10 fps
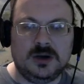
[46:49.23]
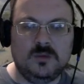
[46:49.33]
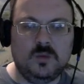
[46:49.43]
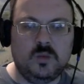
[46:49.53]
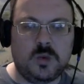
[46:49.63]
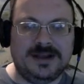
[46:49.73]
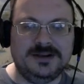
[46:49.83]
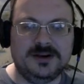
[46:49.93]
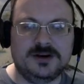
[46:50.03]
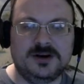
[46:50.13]

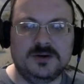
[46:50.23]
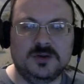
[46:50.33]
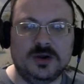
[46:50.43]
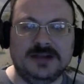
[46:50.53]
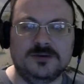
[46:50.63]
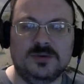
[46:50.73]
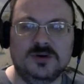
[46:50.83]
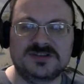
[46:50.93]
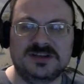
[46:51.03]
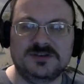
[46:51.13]
when you're looking to
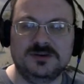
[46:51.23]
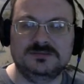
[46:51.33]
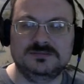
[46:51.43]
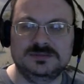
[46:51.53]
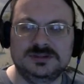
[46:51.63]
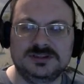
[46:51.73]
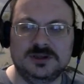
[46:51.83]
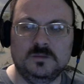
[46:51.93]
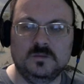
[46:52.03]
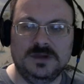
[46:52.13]
approve stuff too.
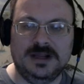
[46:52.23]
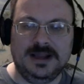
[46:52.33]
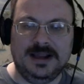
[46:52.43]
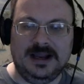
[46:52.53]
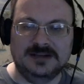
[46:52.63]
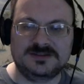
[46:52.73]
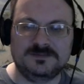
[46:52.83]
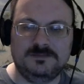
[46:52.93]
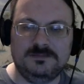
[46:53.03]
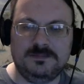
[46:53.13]
So it's...
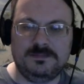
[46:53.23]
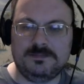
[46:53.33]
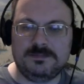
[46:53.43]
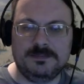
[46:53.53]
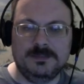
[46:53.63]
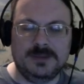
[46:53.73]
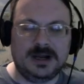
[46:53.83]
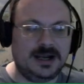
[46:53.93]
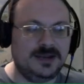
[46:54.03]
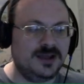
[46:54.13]

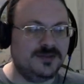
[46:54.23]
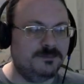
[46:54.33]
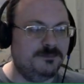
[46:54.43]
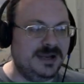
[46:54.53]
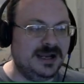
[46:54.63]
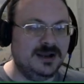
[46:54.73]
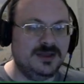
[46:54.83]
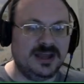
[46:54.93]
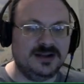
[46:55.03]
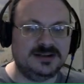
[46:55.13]
I think the big
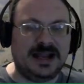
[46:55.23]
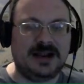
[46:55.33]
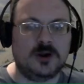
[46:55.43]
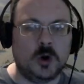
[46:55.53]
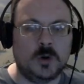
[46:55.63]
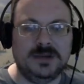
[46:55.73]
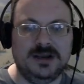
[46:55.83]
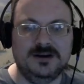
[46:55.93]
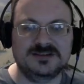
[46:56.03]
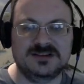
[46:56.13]
thing to take home
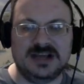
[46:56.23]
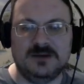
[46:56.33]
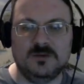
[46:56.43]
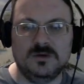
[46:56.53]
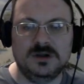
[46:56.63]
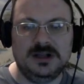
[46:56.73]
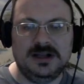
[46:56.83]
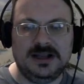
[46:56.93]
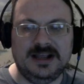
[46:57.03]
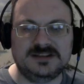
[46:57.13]
here is that
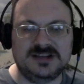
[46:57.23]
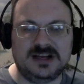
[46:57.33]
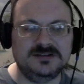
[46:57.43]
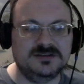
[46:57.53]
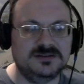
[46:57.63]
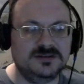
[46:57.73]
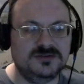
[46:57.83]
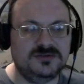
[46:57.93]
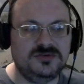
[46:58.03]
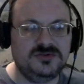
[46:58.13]
it's not...
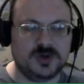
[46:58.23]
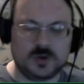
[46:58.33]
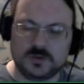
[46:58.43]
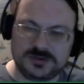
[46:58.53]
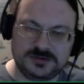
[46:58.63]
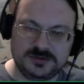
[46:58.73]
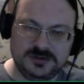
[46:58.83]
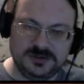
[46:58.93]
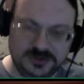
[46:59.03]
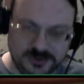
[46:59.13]
Don't
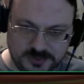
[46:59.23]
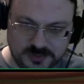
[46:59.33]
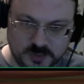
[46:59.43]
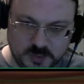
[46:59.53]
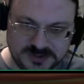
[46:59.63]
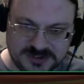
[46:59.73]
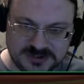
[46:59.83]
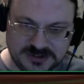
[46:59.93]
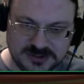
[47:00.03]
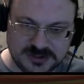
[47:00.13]

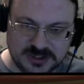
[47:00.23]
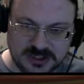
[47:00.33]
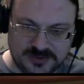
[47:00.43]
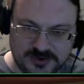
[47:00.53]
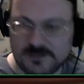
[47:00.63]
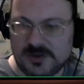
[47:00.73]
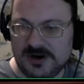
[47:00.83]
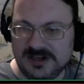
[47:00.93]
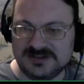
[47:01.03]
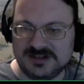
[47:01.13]
use
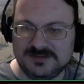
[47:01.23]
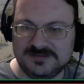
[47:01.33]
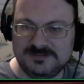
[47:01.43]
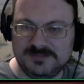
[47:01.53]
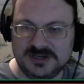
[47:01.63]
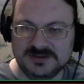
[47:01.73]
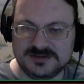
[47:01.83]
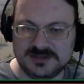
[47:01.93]
third-party stuff. Because,